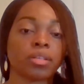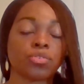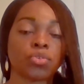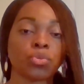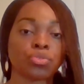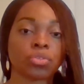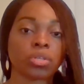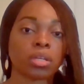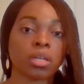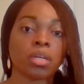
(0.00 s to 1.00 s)
It's
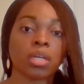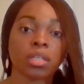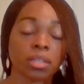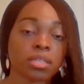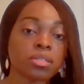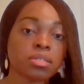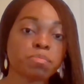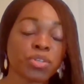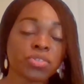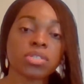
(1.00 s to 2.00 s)
usually this
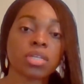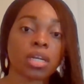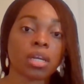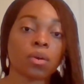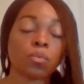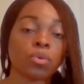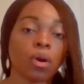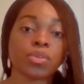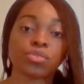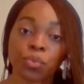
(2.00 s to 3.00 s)
person
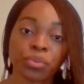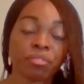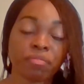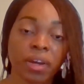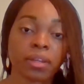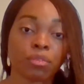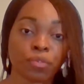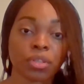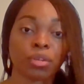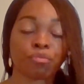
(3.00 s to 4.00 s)
was only fighting
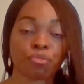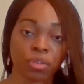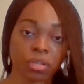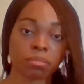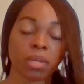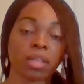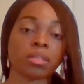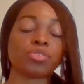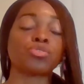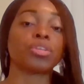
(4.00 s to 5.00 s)
for their freedom, and
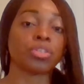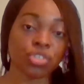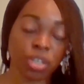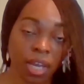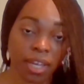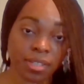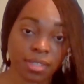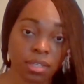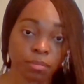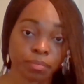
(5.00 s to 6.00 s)
they took a
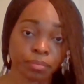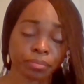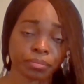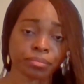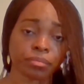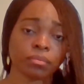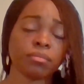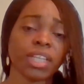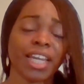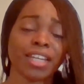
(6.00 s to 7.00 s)
chance.
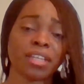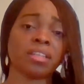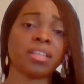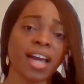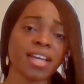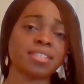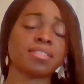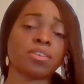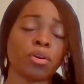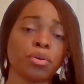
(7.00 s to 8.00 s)
Then the
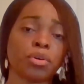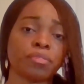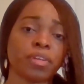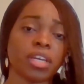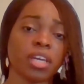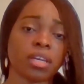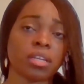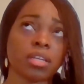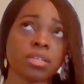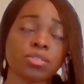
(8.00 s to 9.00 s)
last of it
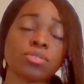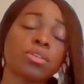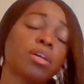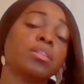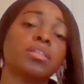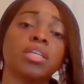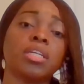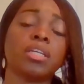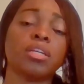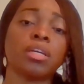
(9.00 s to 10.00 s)
is
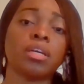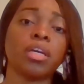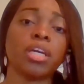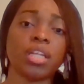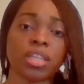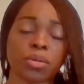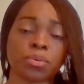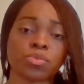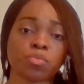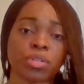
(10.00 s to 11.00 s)
the
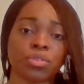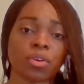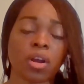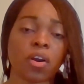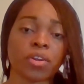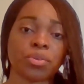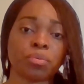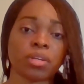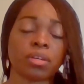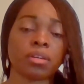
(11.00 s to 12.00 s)
ethos when you're
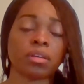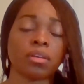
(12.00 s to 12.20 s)
arguing.